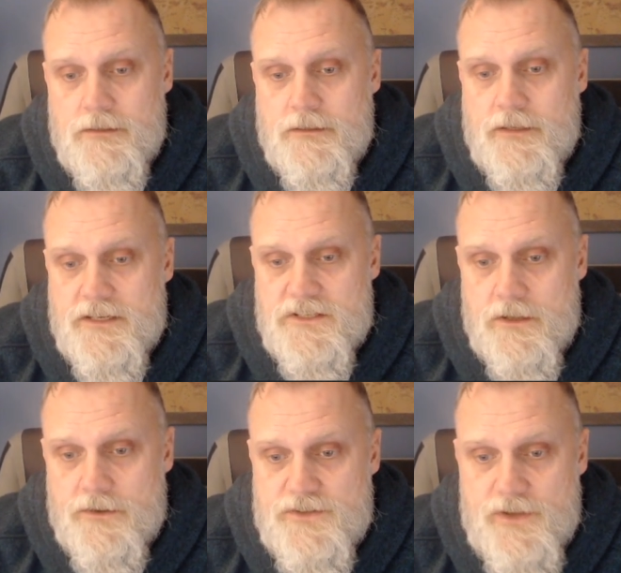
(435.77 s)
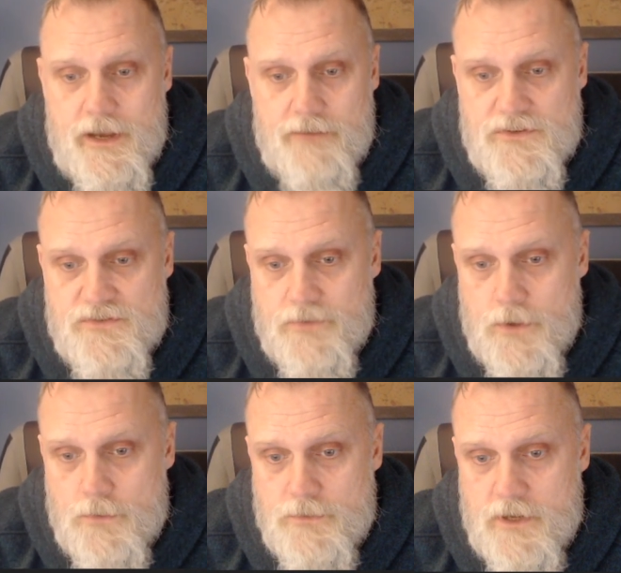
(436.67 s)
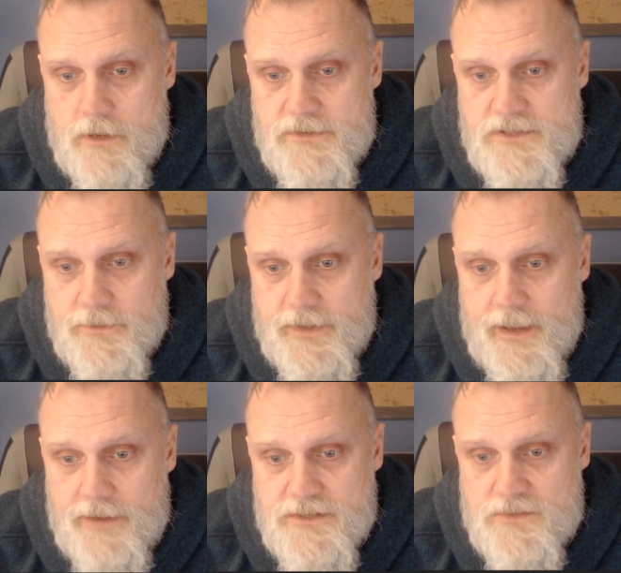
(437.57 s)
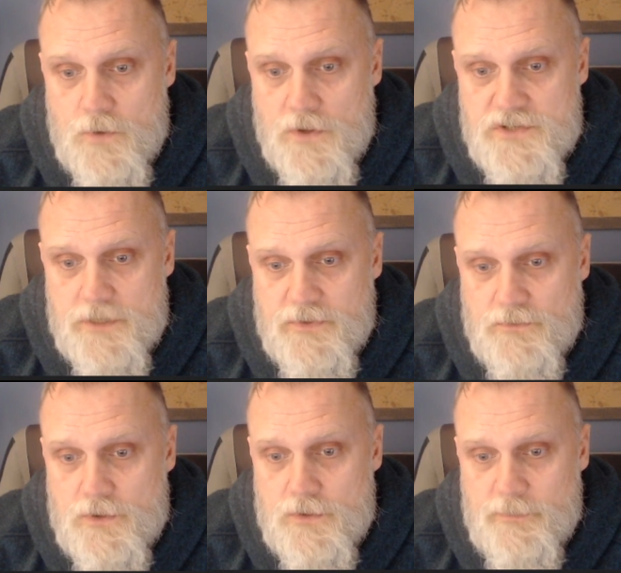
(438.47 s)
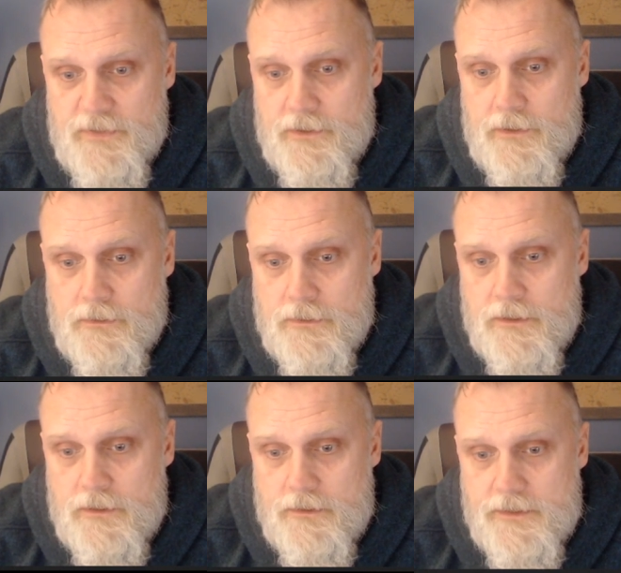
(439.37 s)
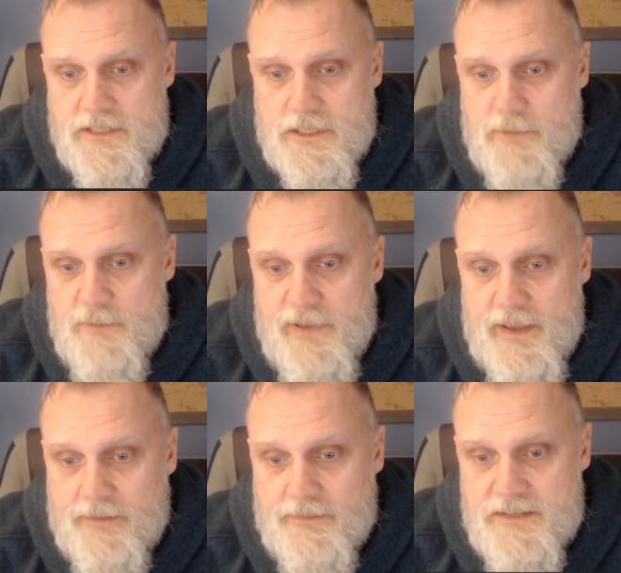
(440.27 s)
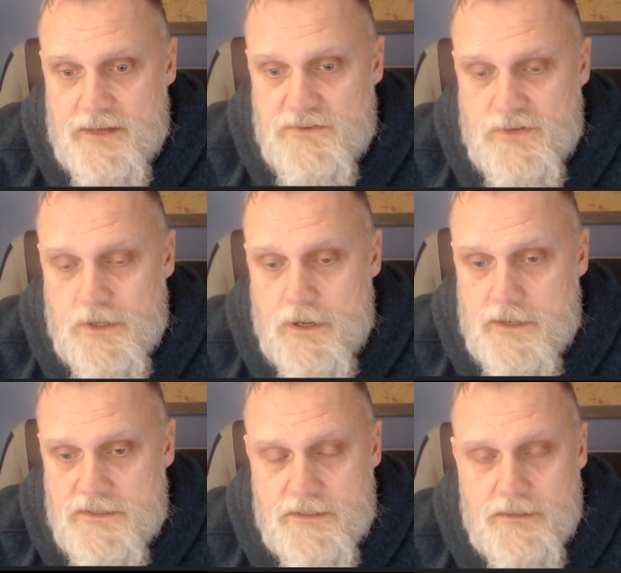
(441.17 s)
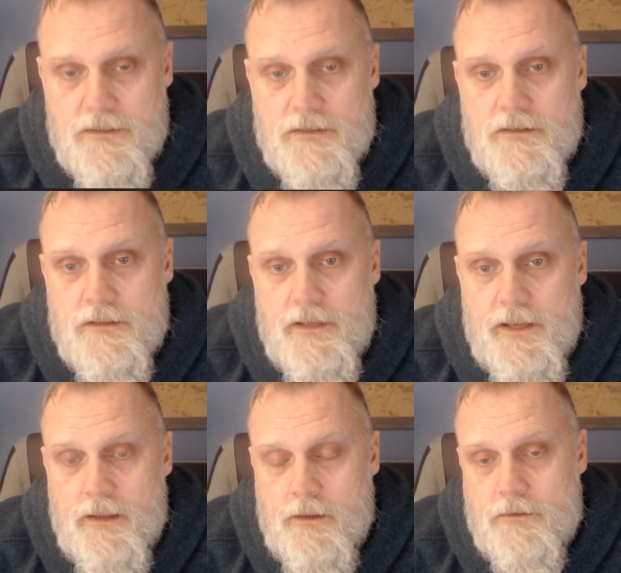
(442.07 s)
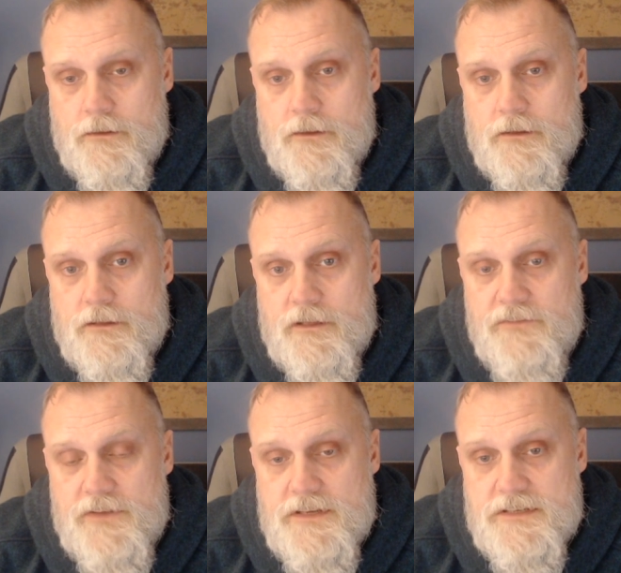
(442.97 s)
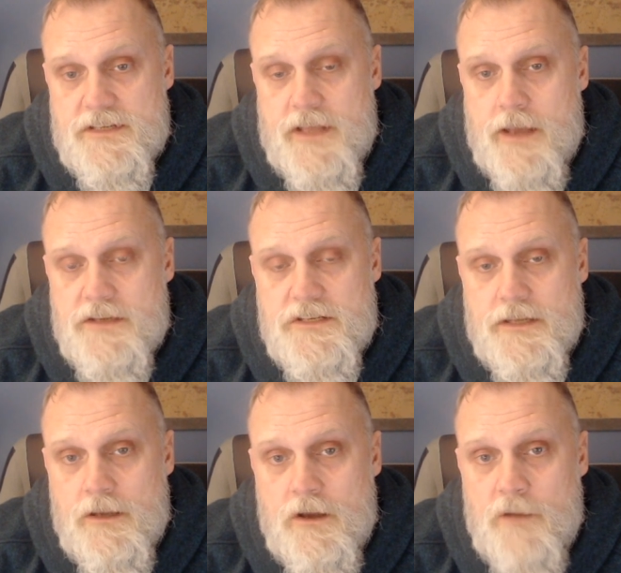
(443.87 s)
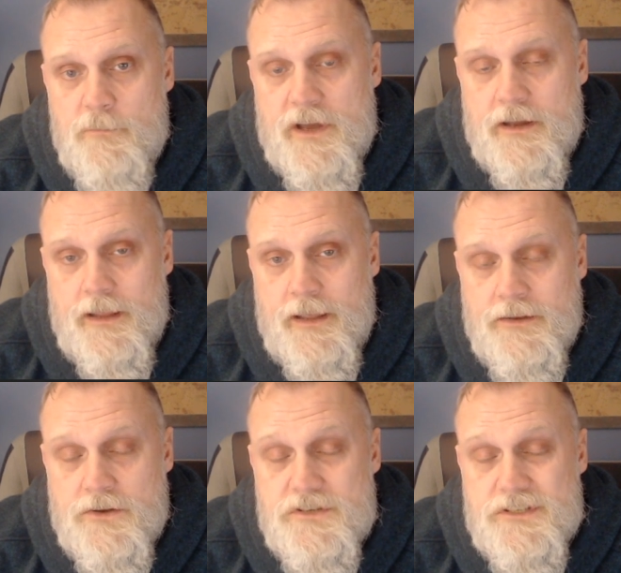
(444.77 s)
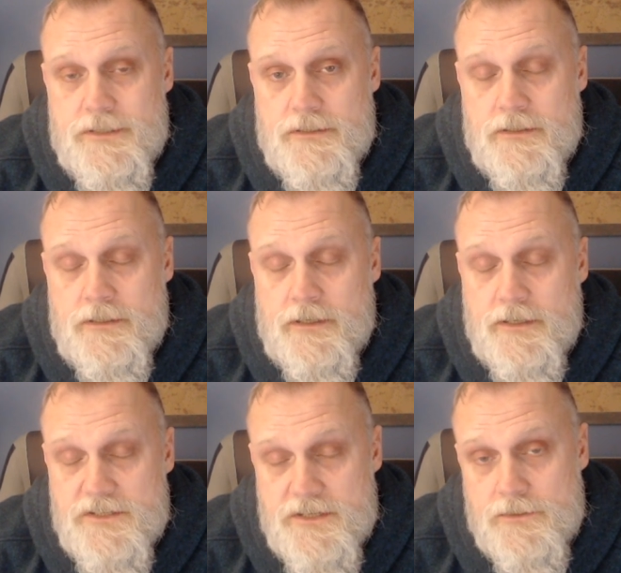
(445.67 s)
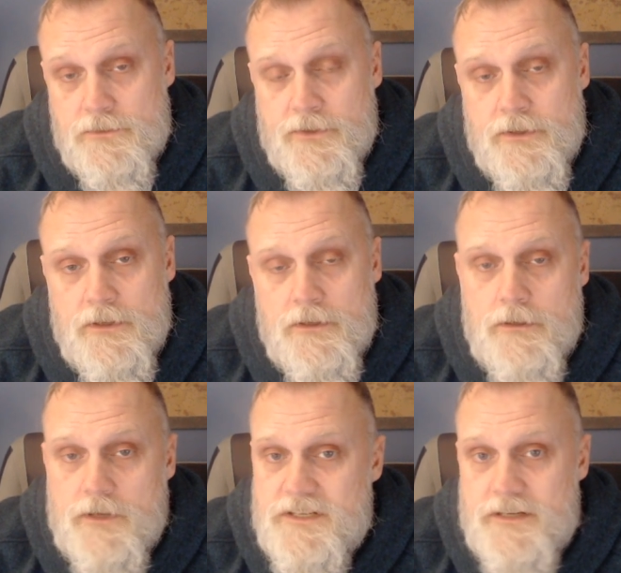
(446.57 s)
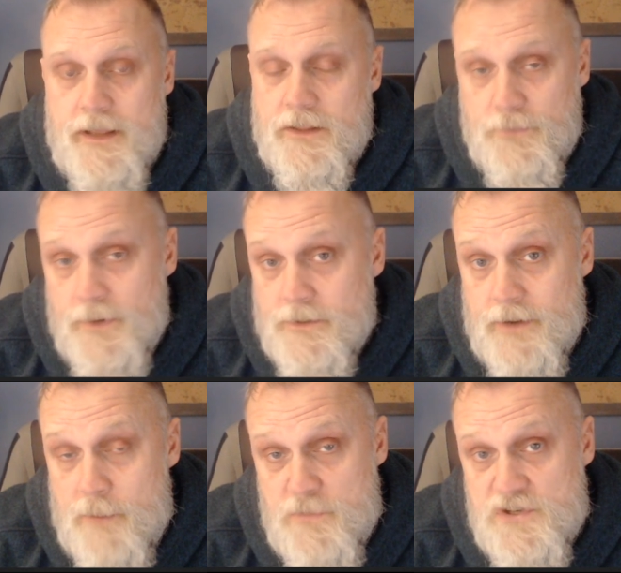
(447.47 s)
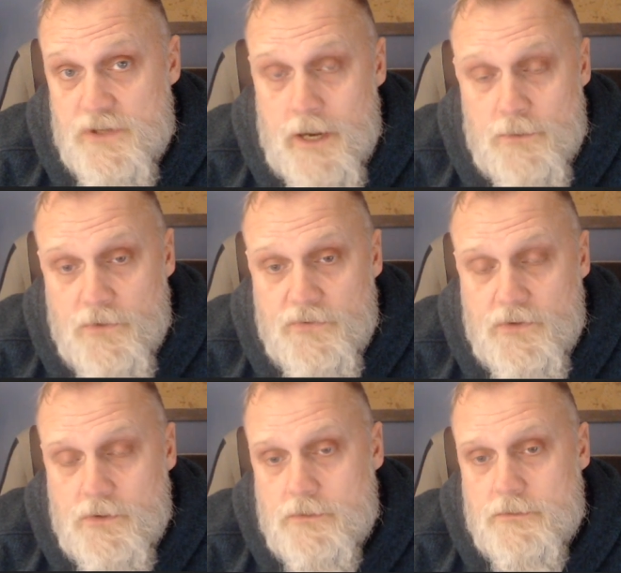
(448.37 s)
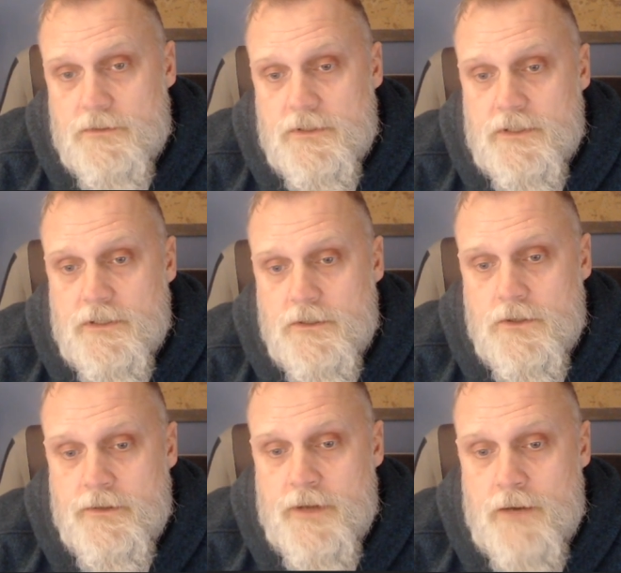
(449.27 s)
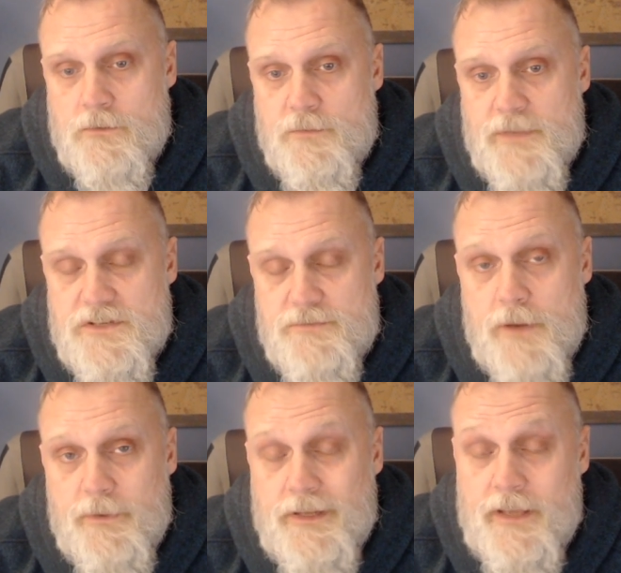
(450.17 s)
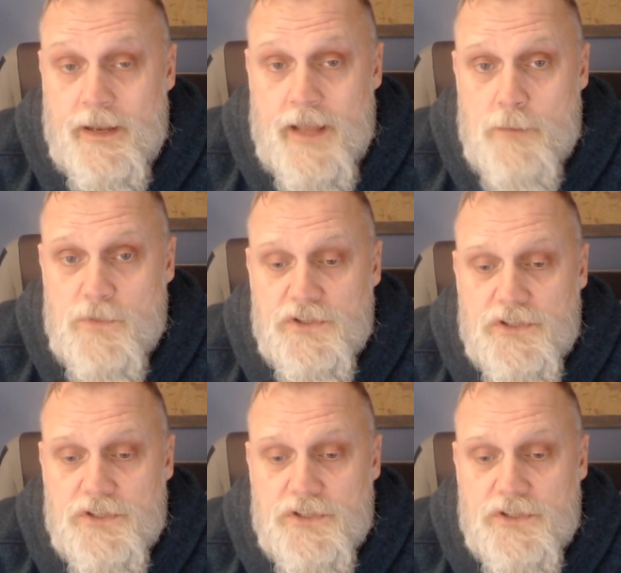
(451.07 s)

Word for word: And as long as he had this road covered so he can't just waltz up the road up the hill, he's going to be paying this extra cost. And uh, if he's CX'd in combat and you're C- uh, concealed, that's a neg three in your ambush die roll. So uh, good die roll means you're probably going to gain ambush.